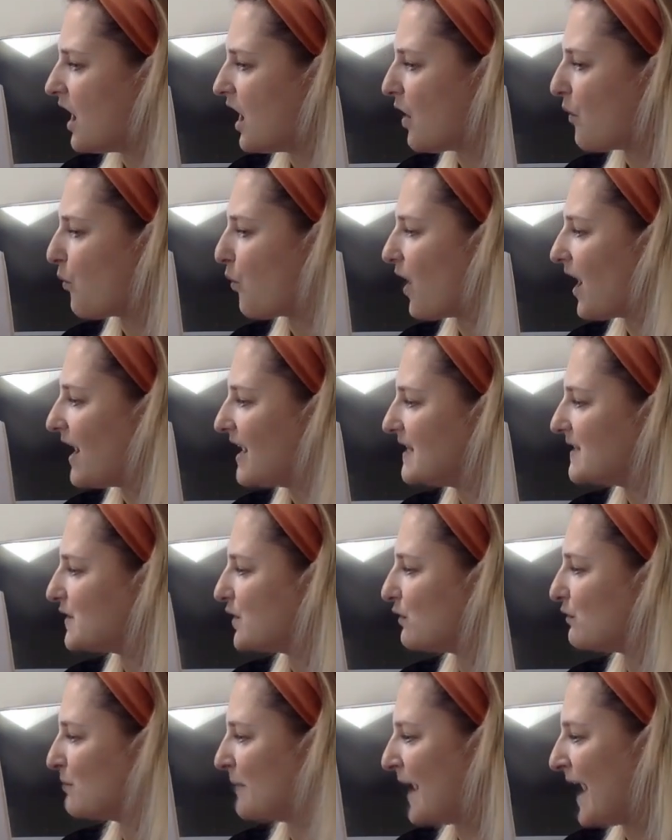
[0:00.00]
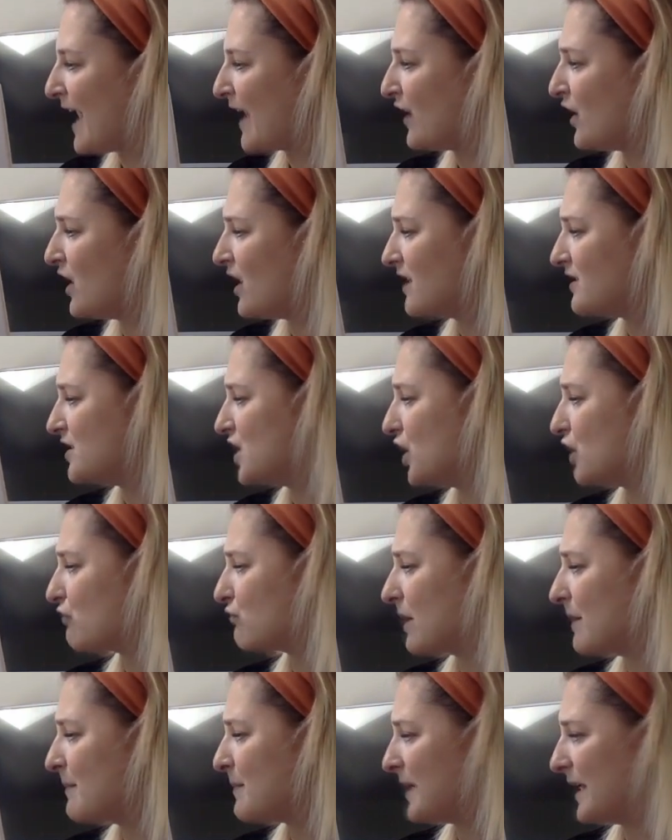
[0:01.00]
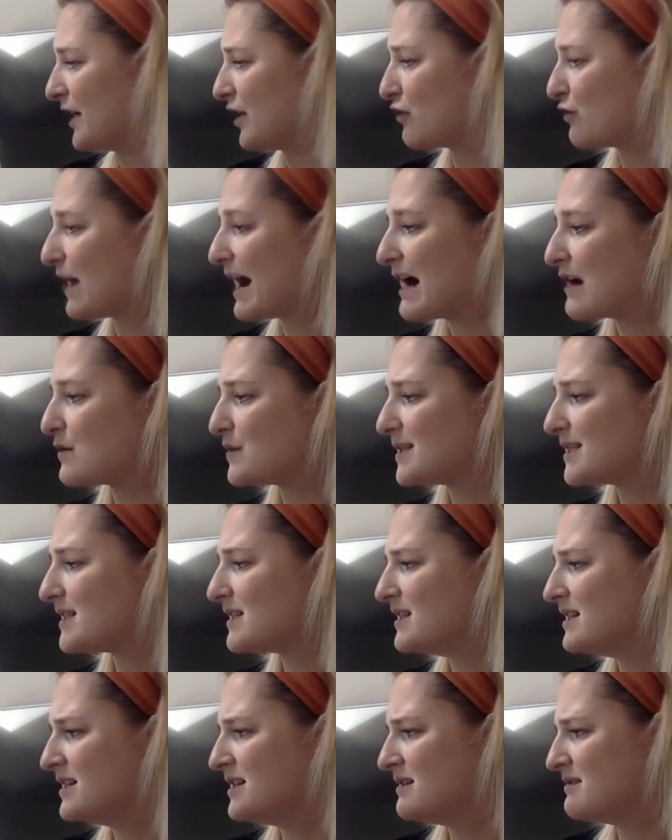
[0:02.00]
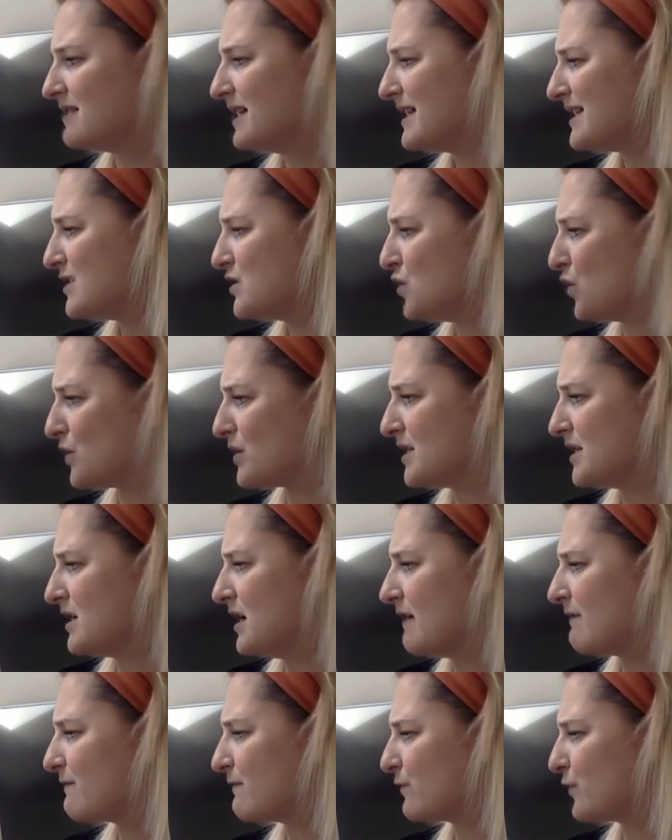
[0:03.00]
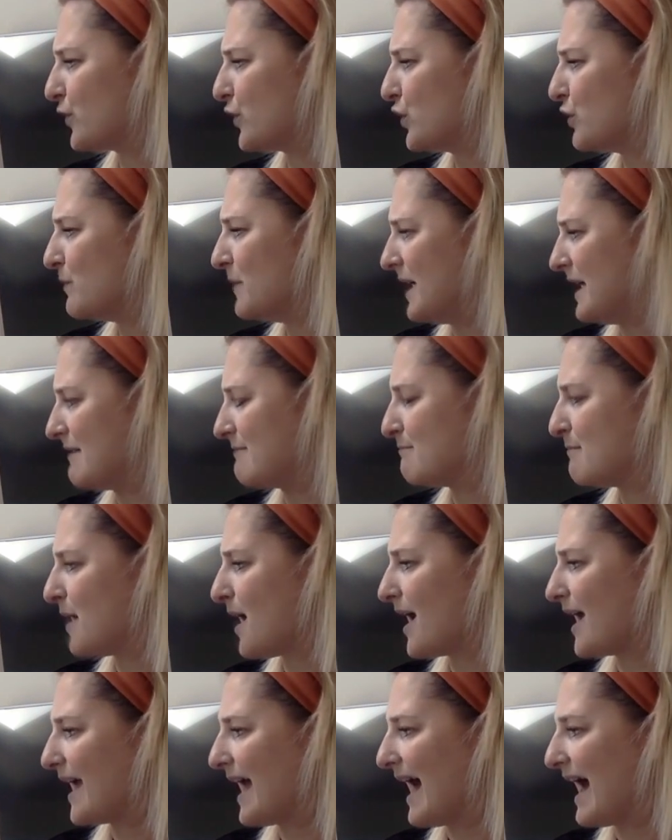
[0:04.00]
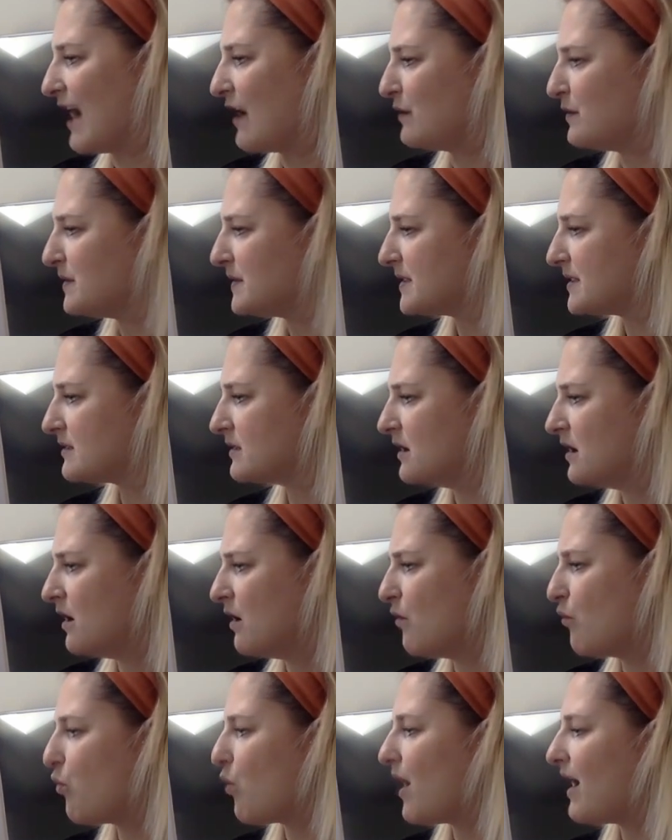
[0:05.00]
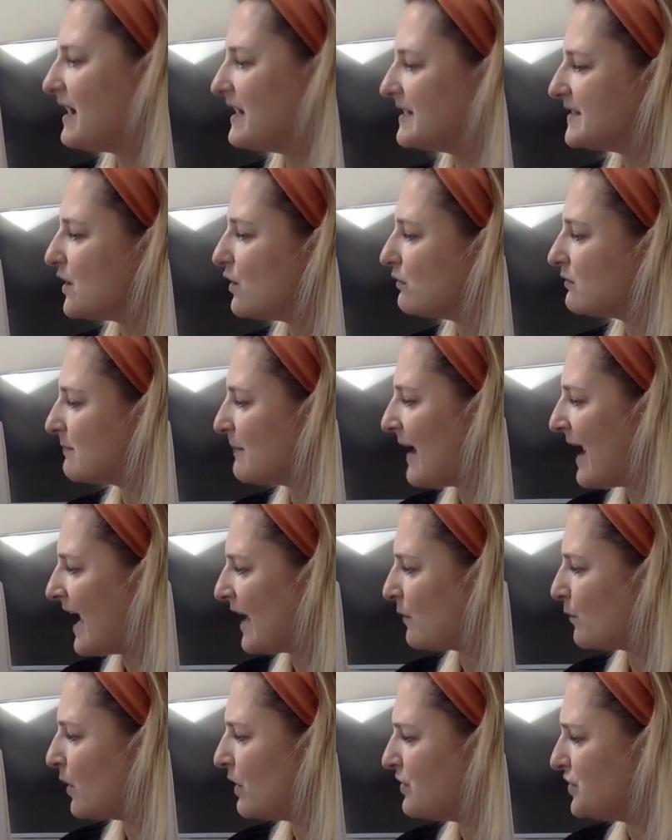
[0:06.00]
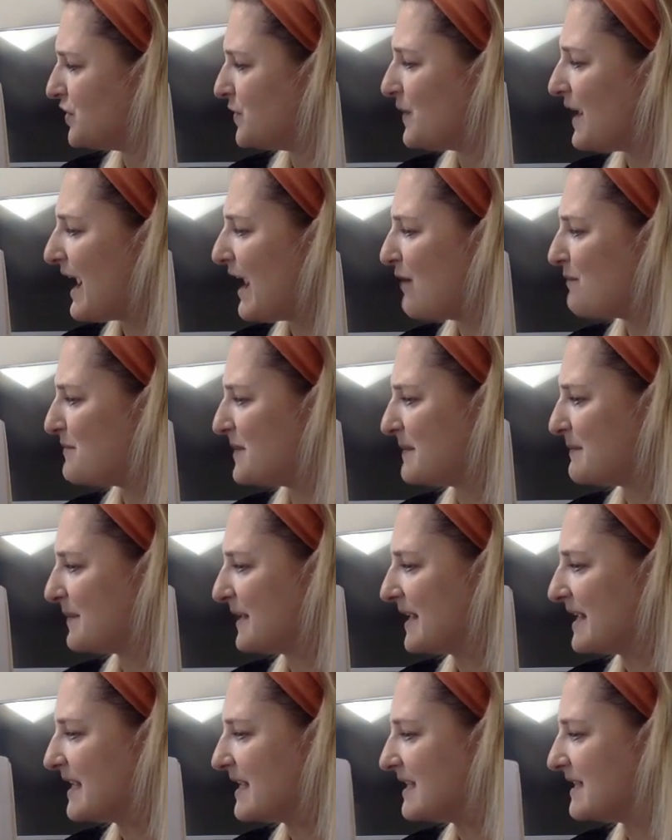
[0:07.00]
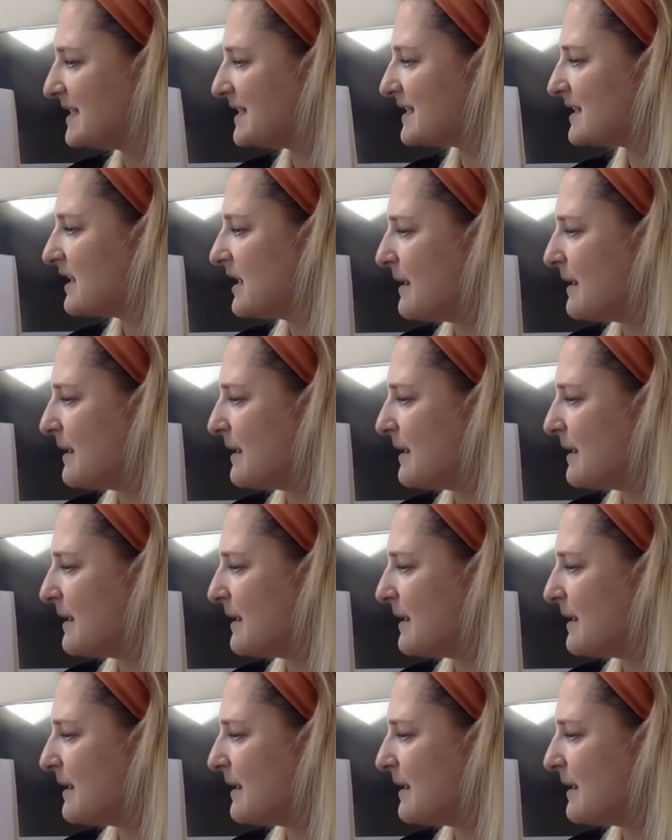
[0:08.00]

A wise old man heard her grumble and grouse. "There's not enough room in my house. Wise old man, won't you help me please?